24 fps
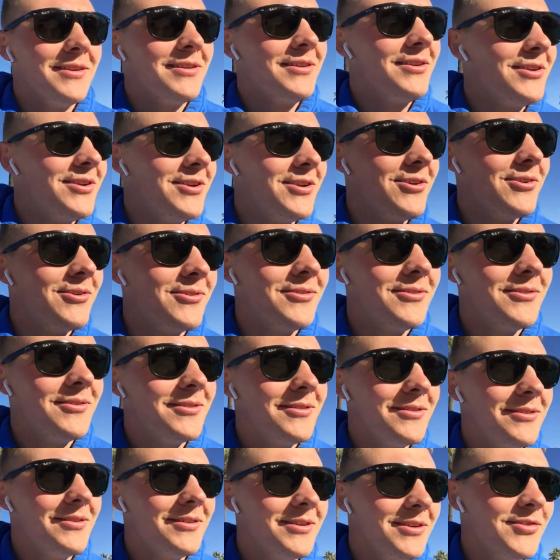You know,
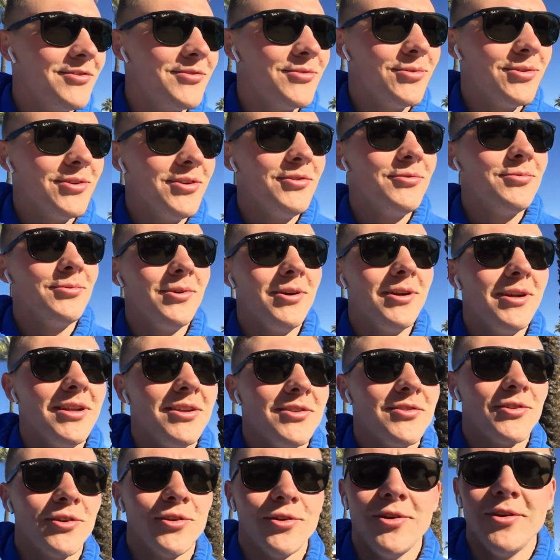it's 2020,
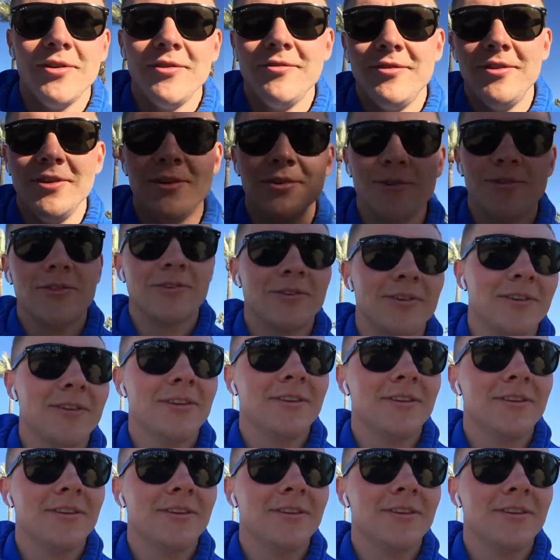it's coronavirus.